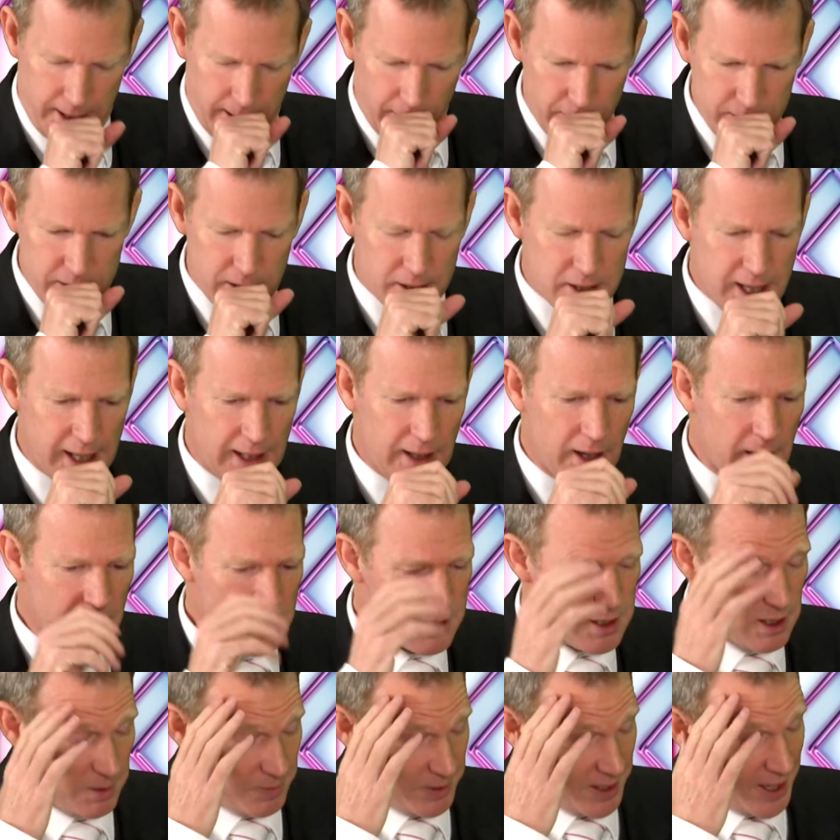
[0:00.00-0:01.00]
I was going to say
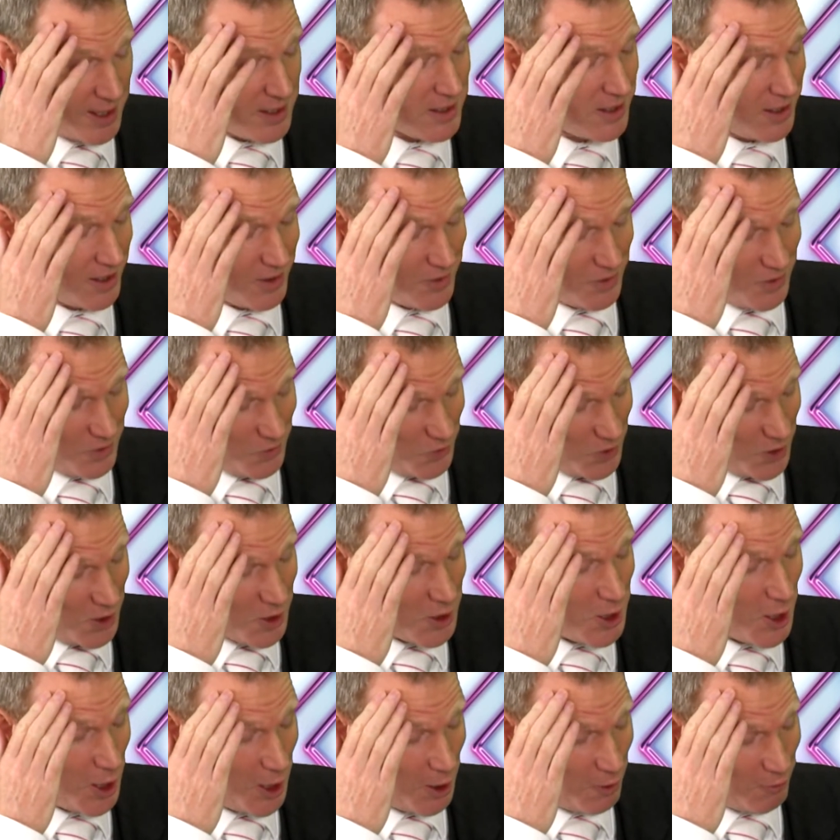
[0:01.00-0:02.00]
last year, but actually with the
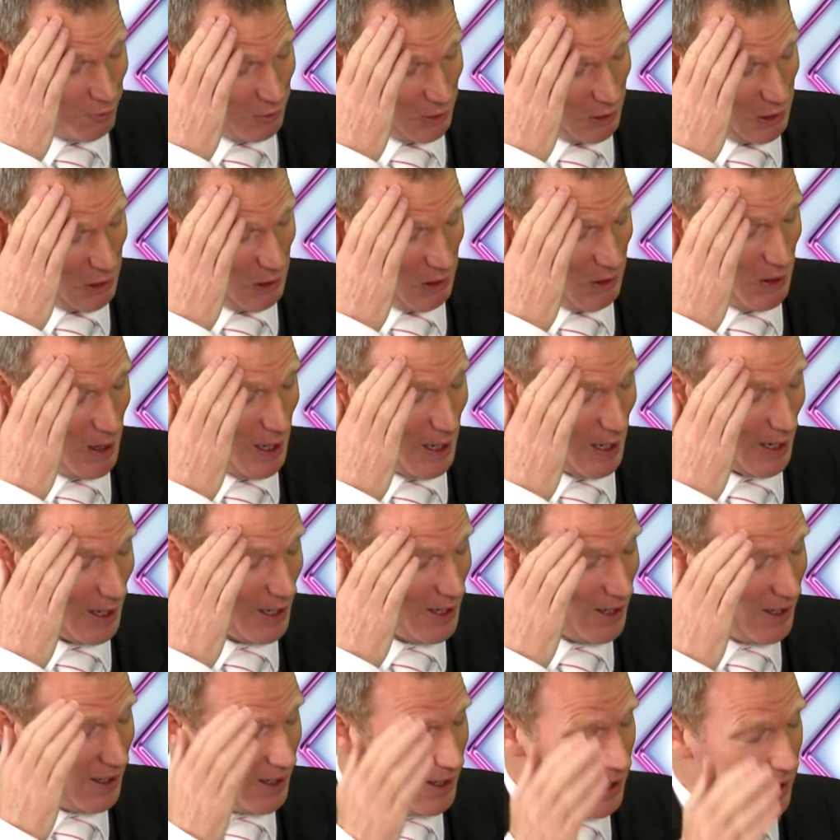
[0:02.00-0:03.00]
turn of the new year,
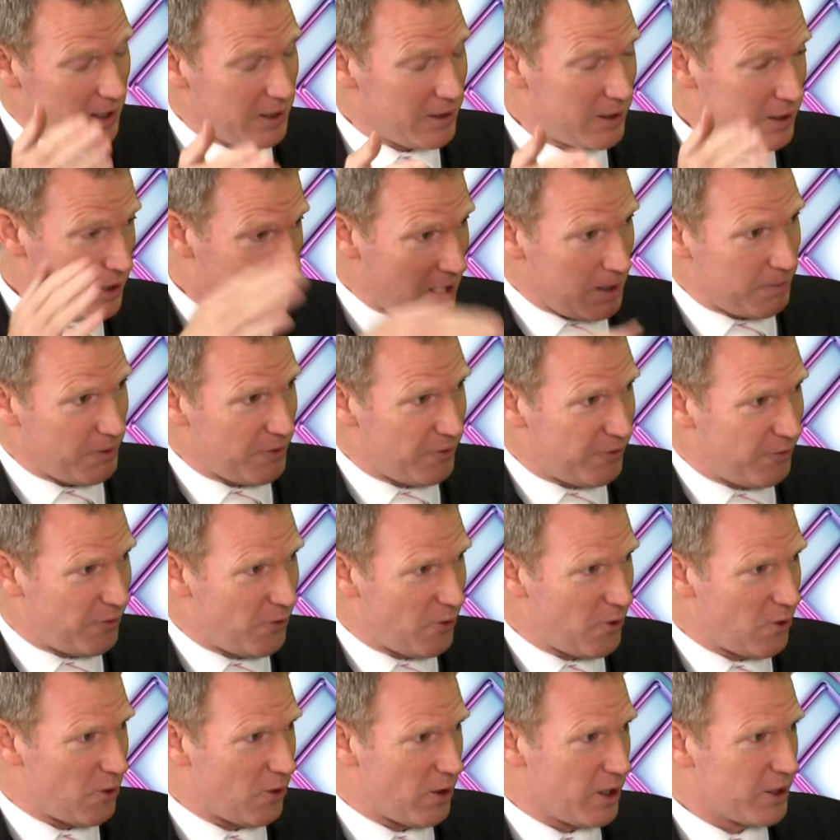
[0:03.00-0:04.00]
the year
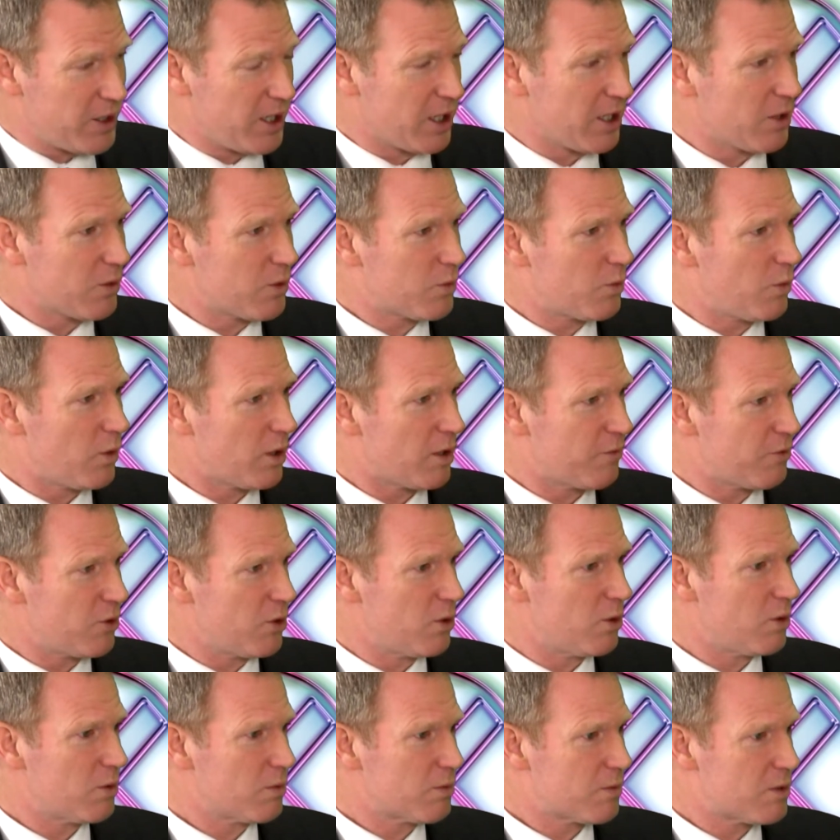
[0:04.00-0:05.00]
before, I think one of
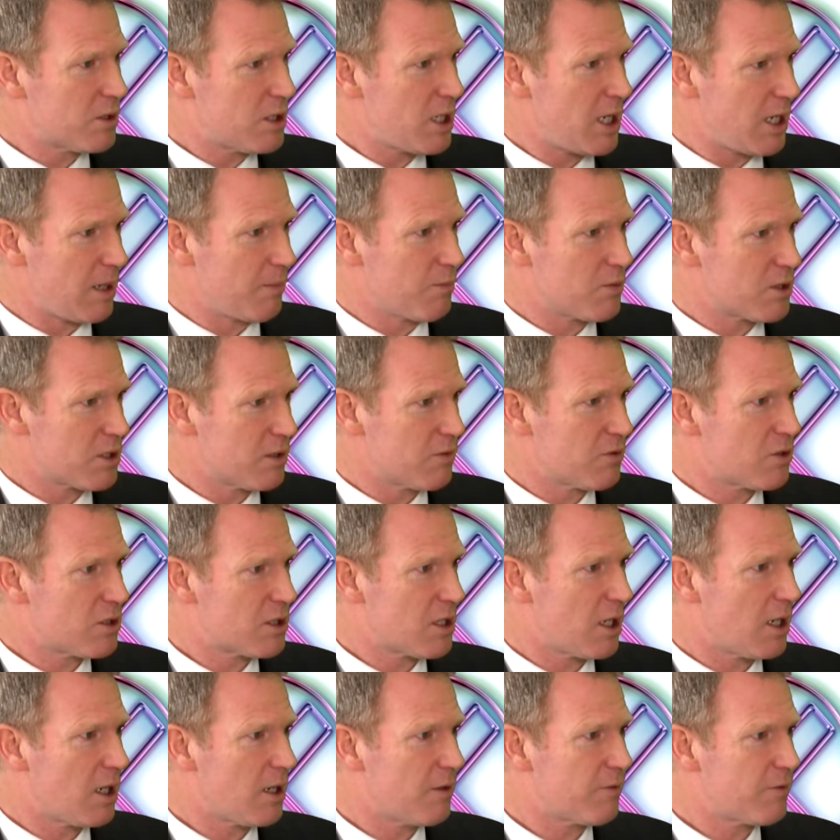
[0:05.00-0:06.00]
your teams of
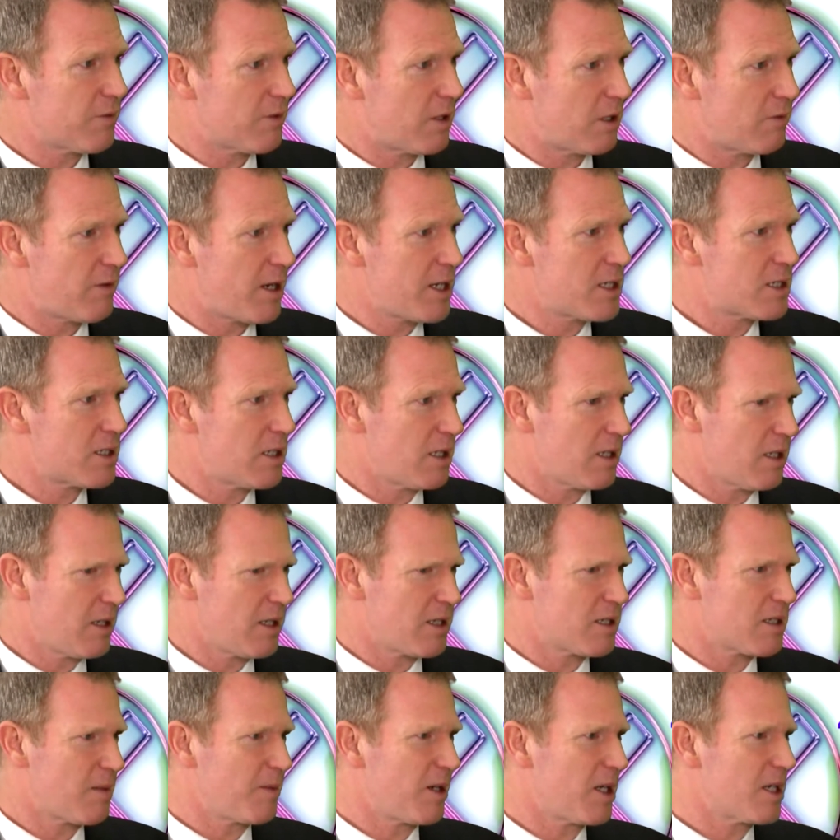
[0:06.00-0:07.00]
staff arrested, I
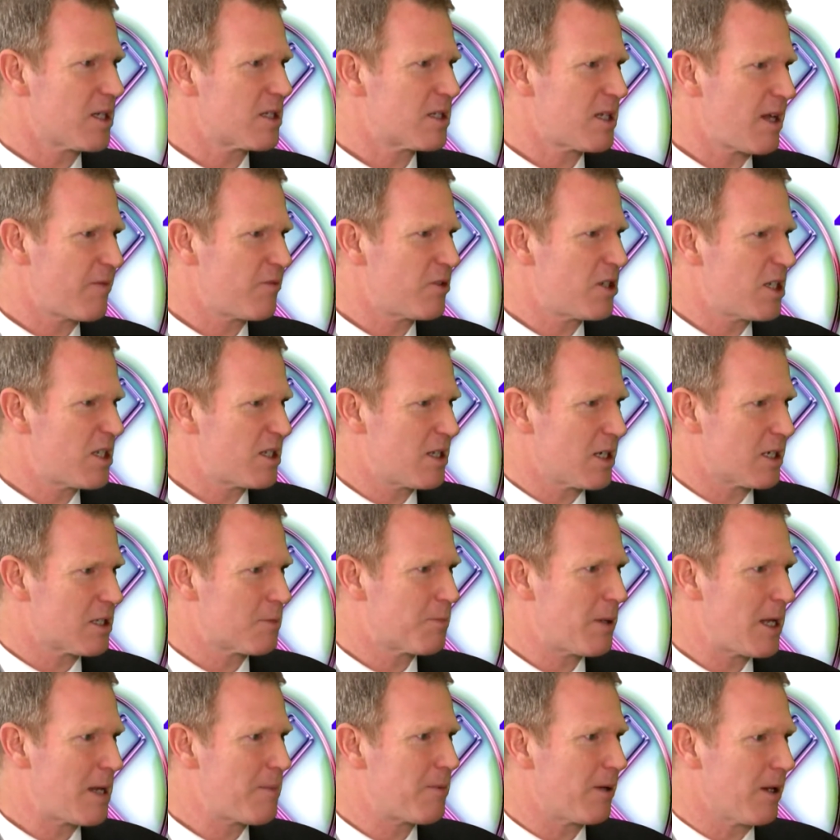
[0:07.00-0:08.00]
think something like 76
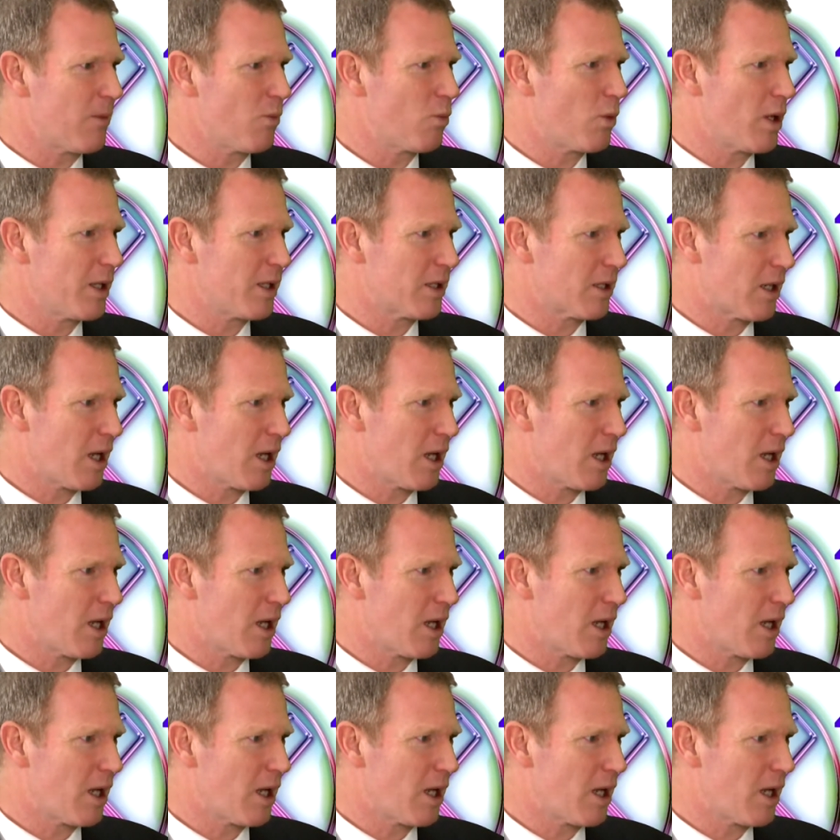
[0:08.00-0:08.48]
people in one